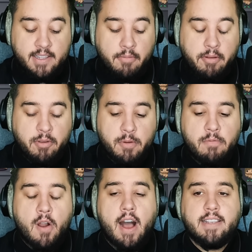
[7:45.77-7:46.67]
WWE
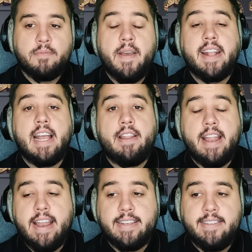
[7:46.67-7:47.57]
Raw, SmackDown, and
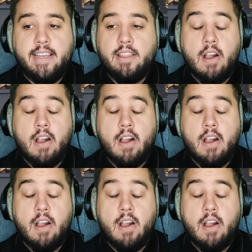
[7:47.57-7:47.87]
NXT,